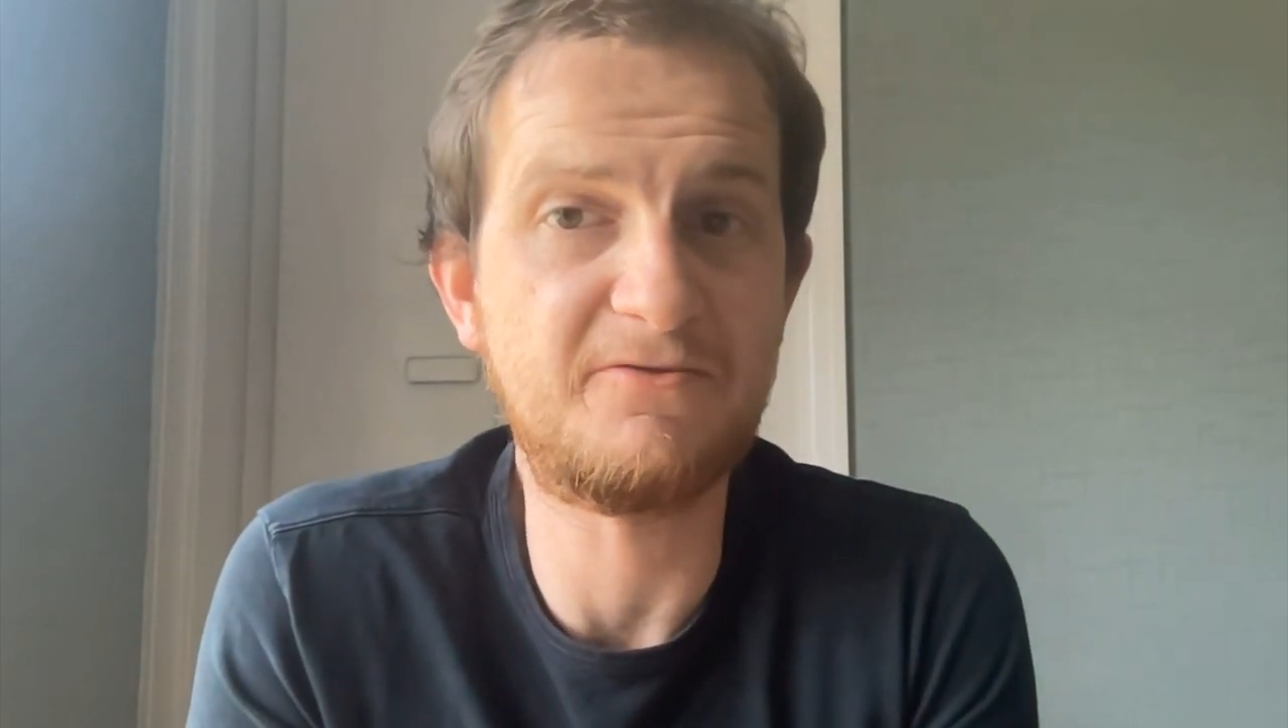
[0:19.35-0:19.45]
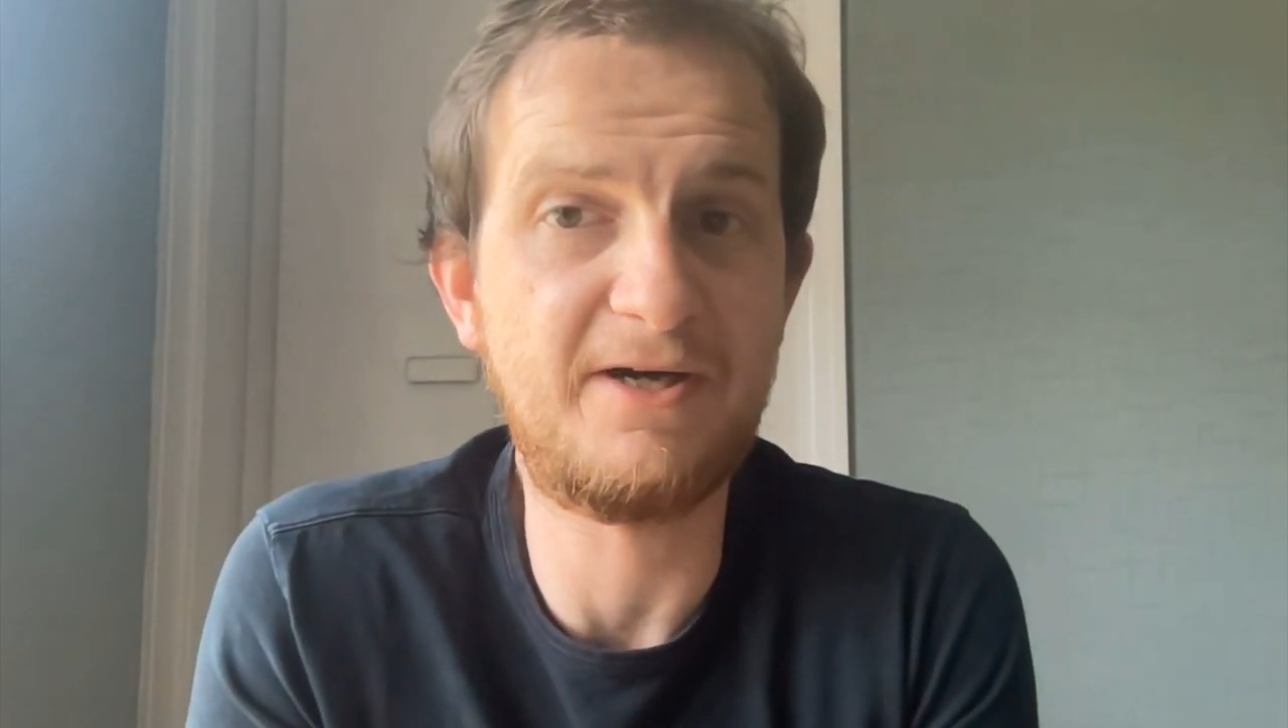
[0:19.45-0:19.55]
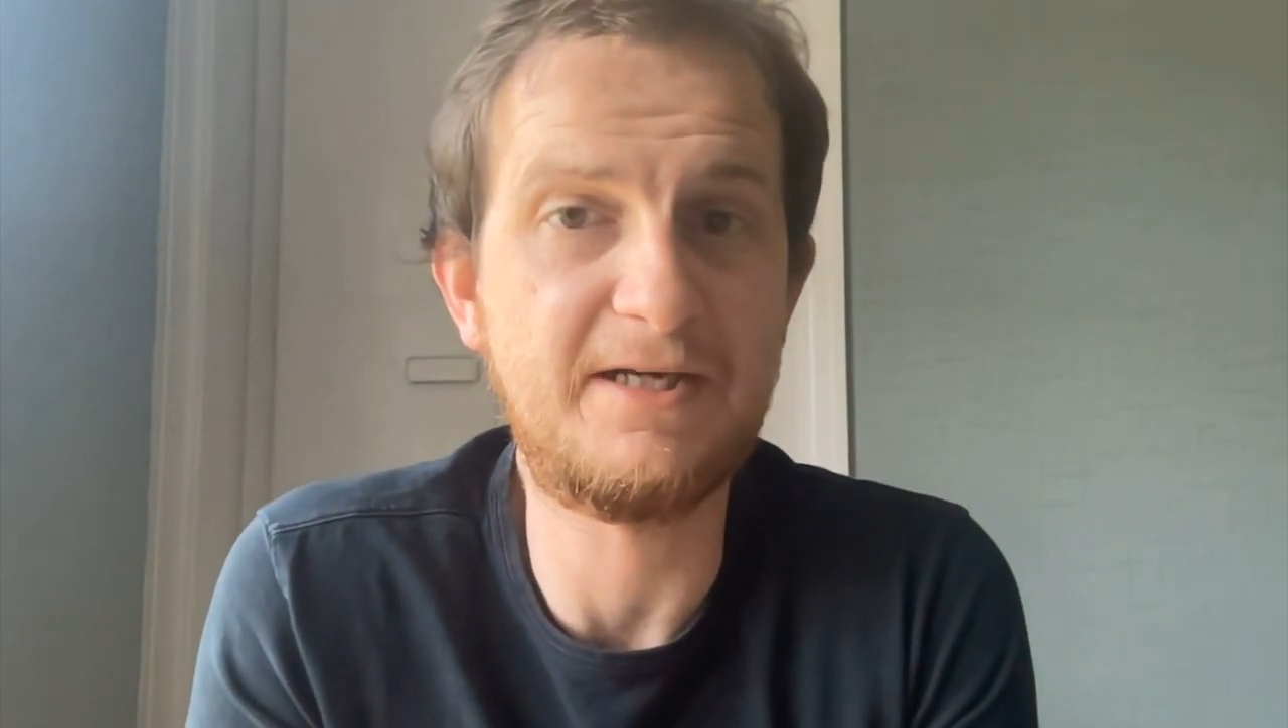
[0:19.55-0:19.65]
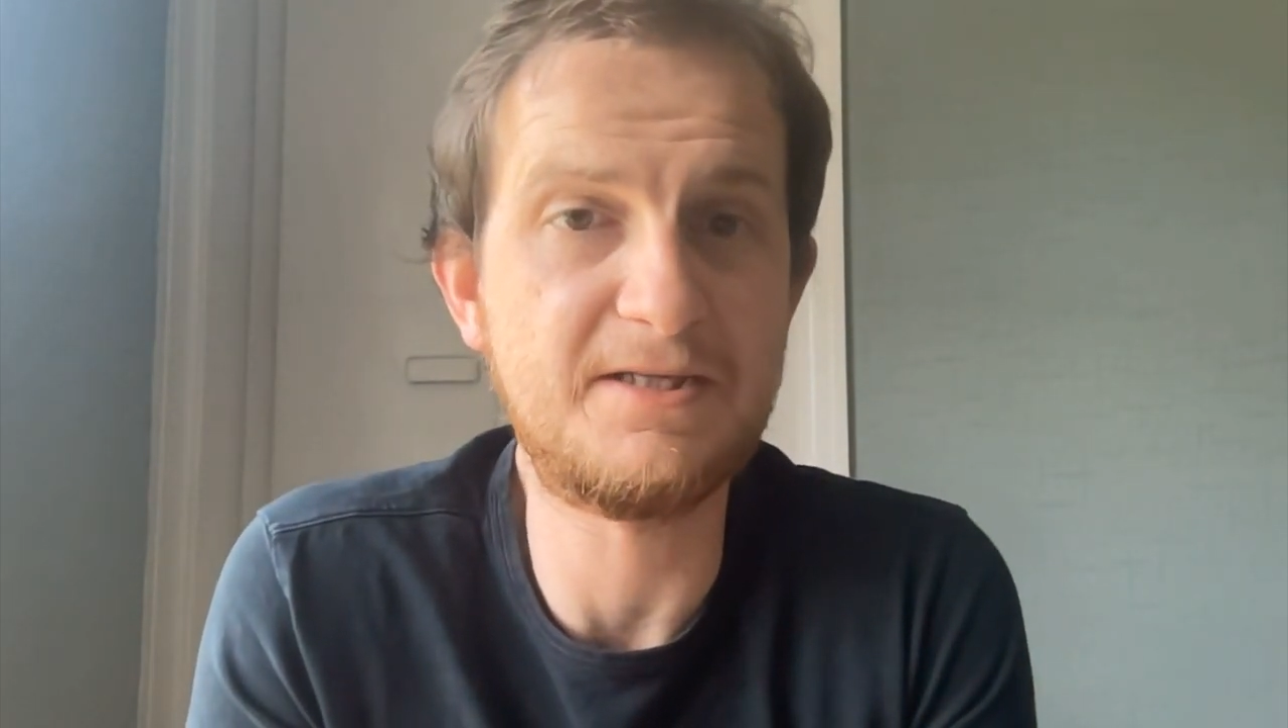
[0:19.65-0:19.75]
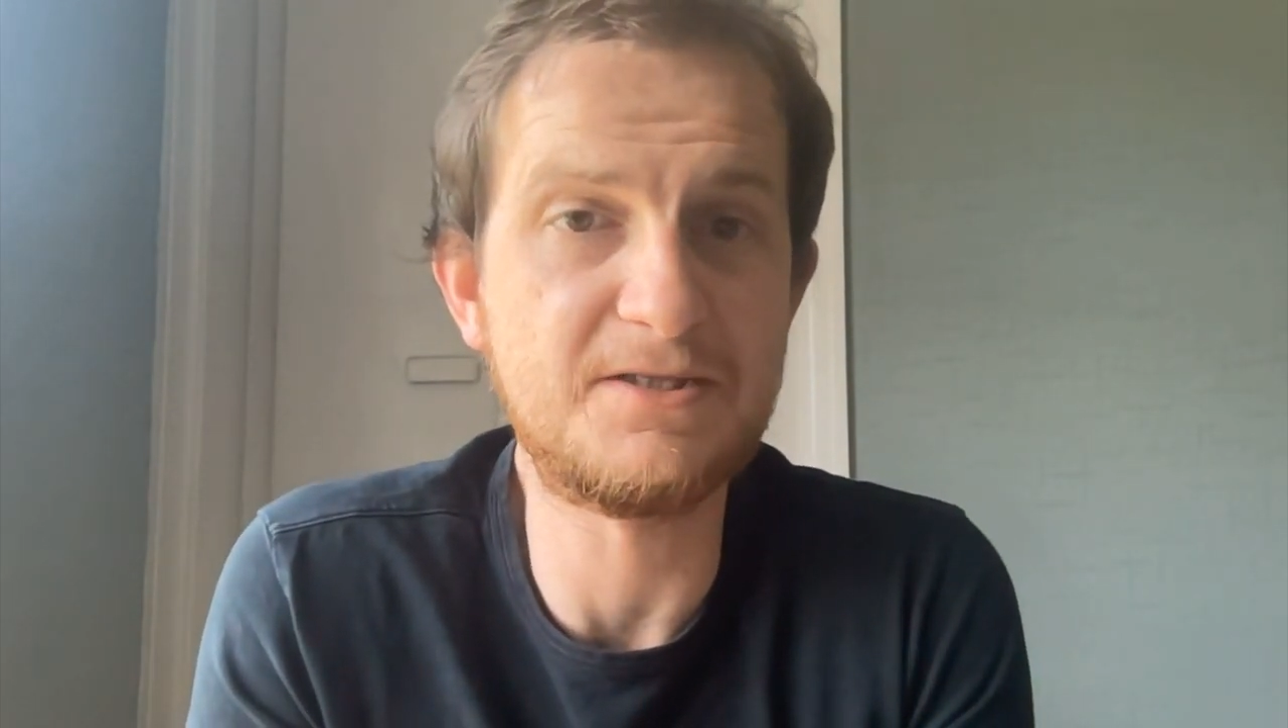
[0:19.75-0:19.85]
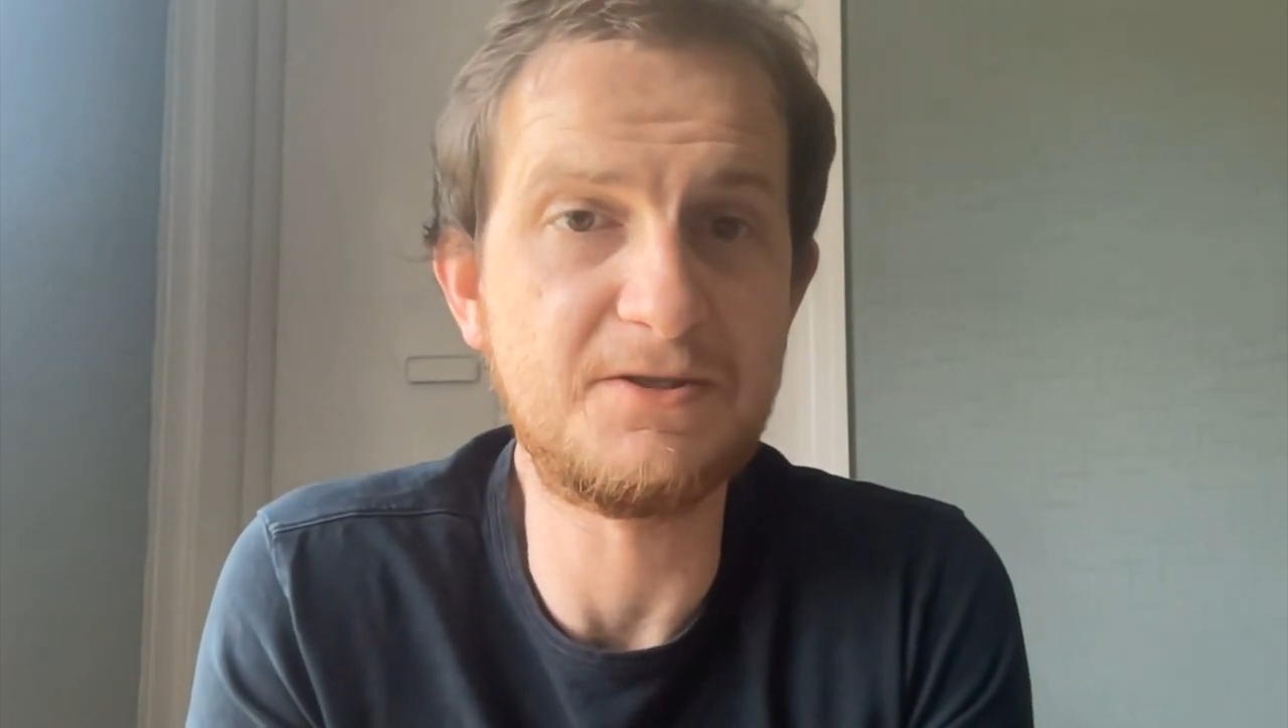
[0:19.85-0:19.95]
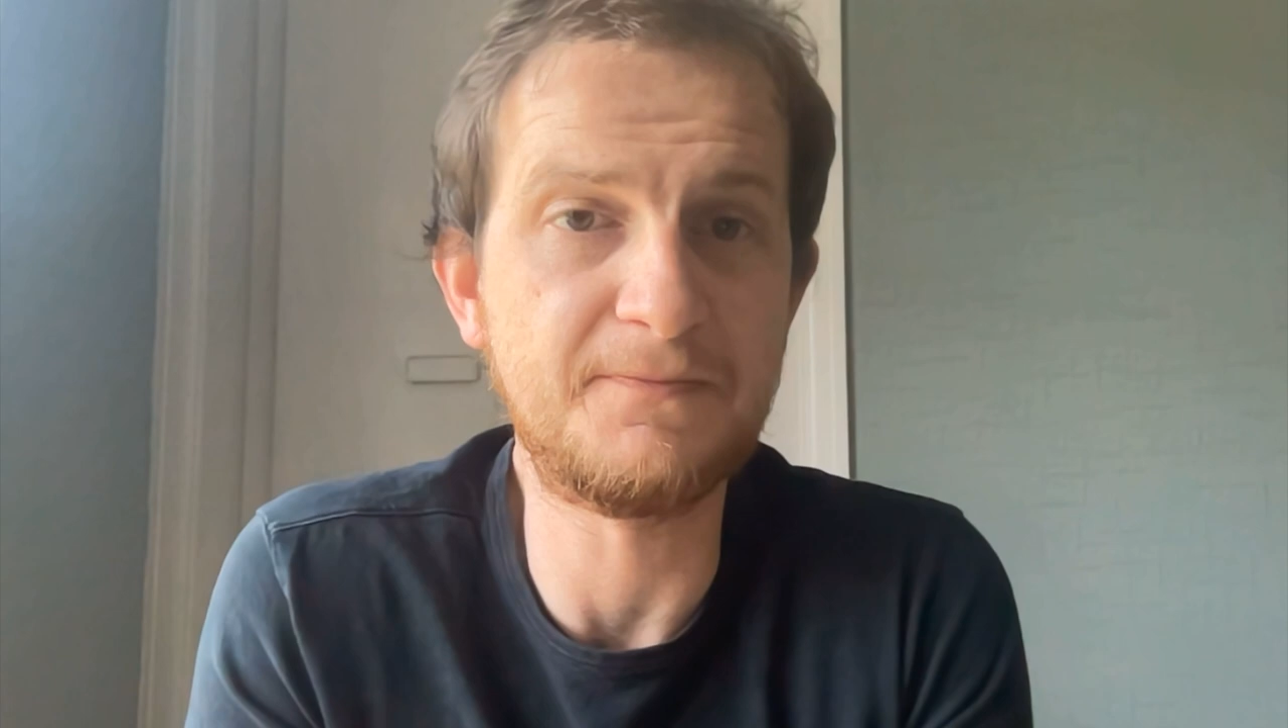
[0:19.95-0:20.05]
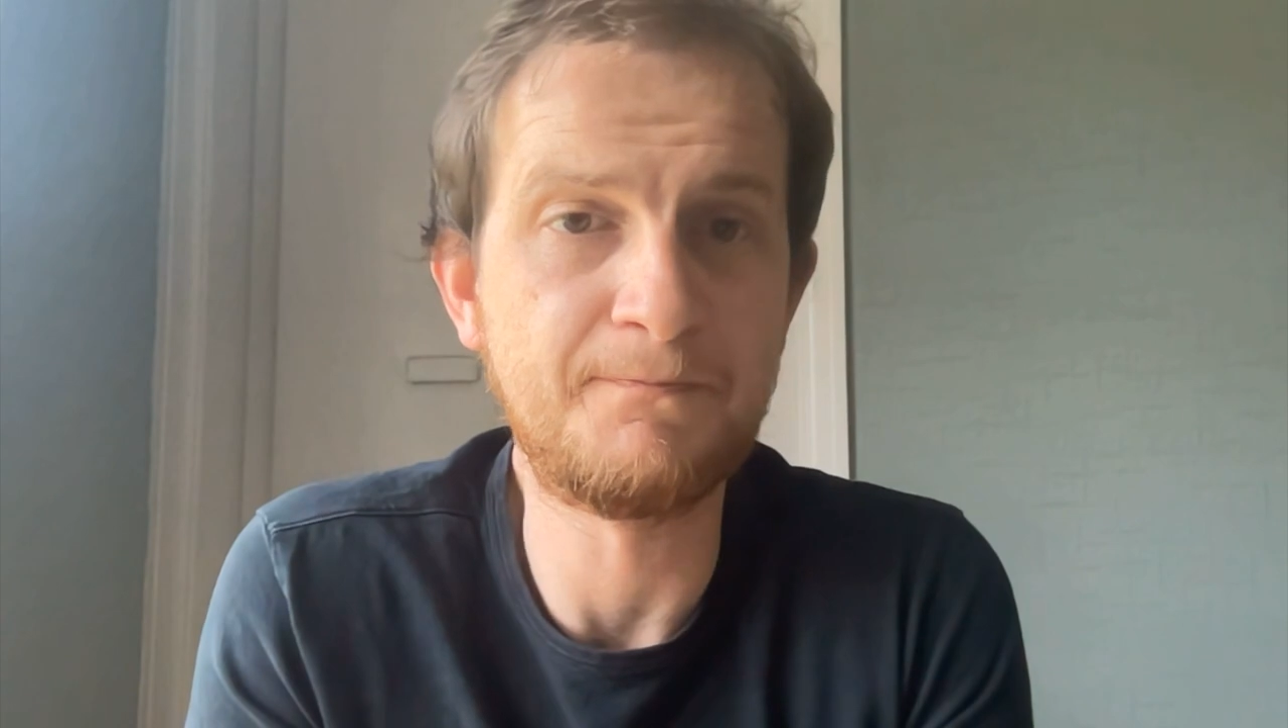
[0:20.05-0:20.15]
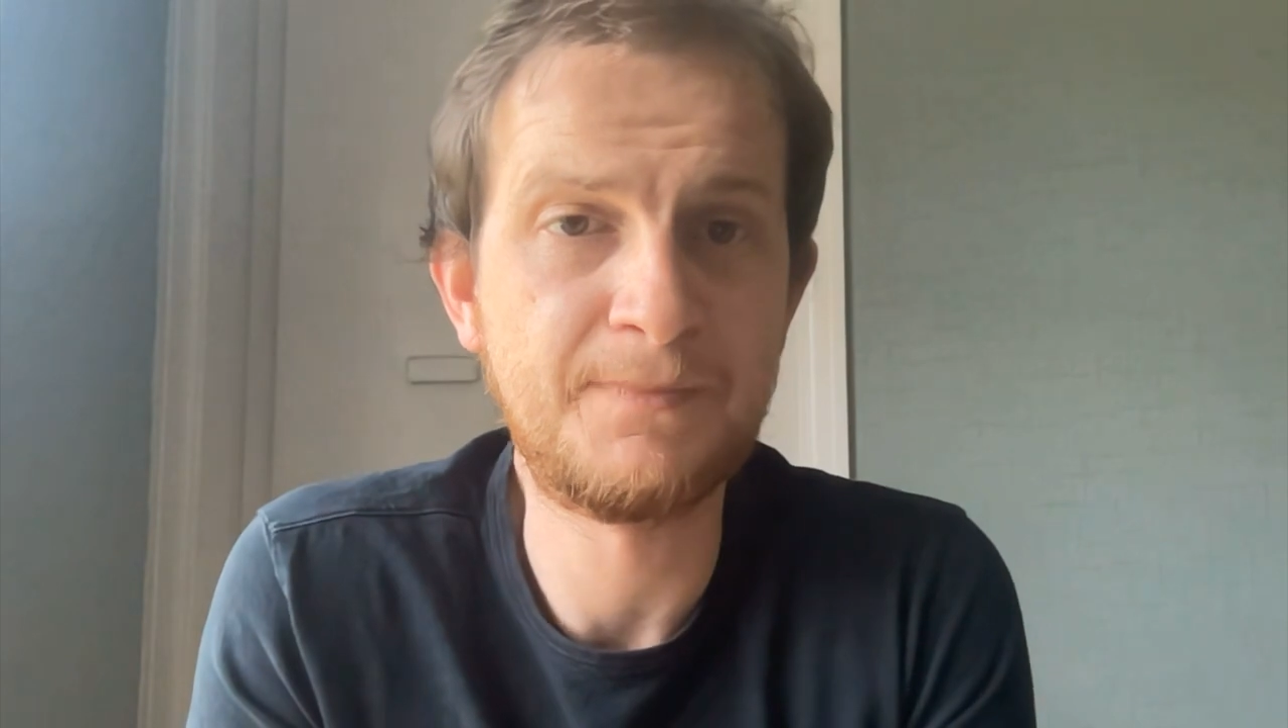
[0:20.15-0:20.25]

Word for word: fed into.